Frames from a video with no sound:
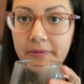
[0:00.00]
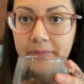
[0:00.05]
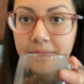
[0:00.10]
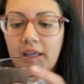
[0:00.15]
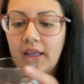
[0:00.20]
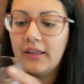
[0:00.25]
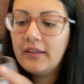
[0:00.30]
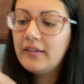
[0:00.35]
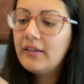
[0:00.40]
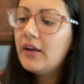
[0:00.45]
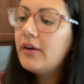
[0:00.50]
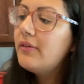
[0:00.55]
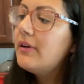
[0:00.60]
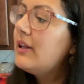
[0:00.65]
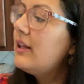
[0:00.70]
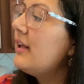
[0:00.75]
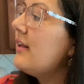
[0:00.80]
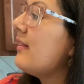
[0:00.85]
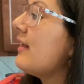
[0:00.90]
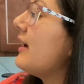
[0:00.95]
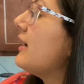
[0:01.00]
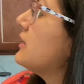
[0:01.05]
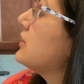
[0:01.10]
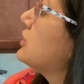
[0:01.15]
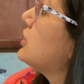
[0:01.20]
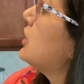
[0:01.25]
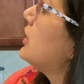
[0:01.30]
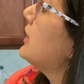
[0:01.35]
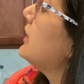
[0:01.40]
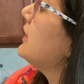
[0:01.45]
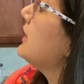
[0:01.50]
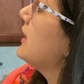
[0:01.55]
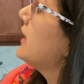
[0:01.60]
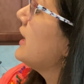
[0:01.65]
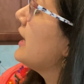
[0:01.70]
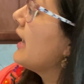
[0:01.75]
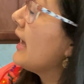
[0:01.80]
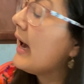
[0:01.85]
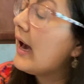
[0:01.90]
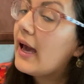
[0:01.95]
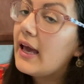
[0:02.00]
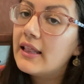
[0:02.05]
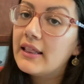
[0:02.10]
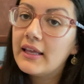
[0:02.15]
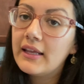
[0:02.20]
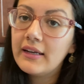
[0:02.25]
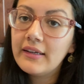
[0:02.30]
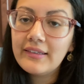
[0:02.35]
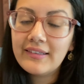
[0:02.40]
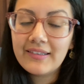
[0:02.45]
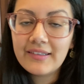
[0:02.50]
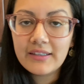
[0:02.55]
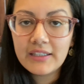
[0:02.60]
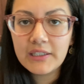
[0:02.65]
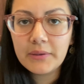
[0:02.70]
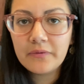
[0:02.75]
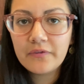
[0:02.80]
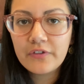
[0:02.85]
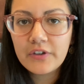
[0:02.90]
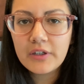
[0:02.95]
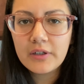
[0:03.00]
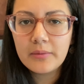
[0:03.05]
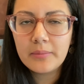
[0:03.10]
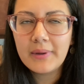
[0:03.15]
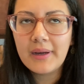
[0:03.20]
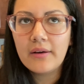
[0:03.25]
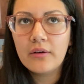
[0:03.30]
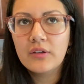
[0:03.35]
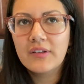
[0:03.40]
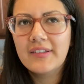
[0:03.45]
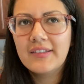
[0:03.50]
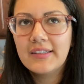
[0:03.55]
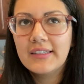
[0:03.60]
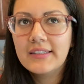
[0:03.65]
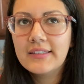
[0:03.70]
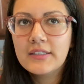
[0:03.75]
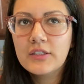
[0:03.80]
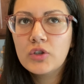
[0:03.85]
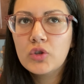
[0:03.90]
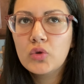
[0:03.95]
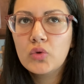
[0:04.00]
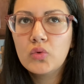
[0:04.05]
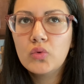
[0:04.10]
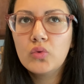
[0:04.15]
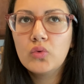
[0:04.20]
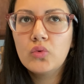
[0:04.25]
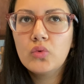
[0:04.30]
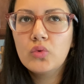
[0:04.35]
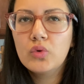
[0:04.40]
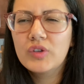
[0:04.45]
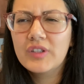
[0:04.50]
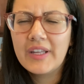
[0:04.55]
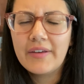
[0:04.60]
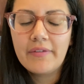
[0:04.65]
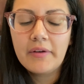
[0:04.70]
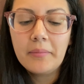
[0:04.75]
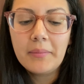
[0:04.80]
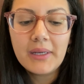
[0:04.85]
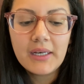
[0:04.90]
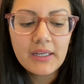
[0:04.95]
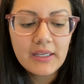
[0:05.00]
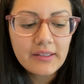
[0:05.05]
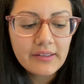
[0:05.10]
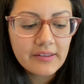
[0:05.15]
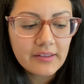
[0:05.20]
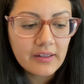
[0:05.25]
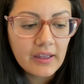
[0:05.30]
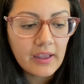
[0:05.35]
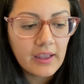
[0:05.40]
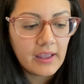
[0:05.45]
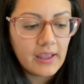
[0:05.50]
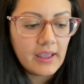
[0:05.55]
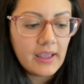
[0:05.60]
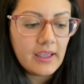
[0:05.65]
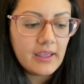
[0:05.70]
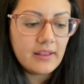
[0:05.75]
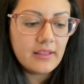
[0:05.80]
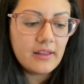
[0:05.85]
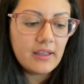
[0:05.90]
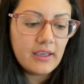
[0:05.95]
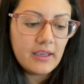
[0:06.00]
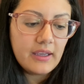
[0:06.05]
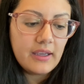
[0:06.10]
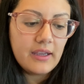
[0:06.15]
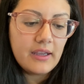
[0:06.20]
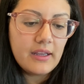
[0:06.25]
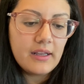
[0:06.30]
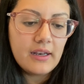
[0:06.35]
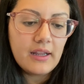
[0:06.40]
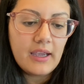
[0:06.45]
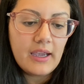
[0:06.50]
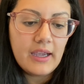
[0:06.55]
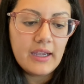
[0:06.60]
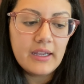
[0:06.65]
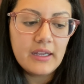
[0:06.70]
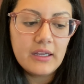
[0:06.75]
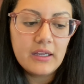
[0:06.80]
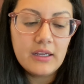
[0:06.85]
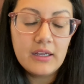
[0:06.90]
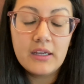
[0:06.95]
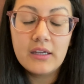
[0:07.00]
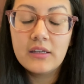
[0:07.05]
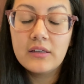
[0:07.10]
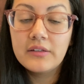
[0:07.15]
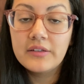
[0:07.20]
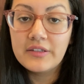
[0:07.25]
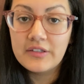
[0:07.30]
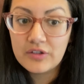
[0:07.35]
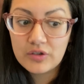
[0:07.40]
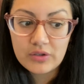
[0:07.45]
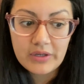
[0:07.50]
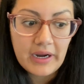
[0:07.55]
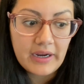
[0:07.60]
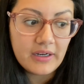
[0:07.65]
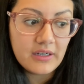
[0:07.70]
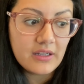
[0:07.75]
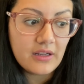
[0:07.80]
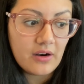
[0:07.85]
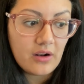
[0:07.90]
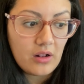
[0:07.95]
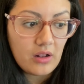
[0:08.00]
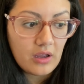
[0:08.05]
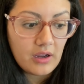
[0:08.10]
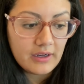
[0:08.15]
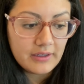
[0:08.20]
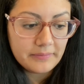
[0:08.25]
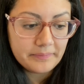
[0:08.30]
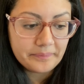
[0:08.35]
It's not really that dark. I let it steep for about 6 to 7 minutes and then I strained it a lot.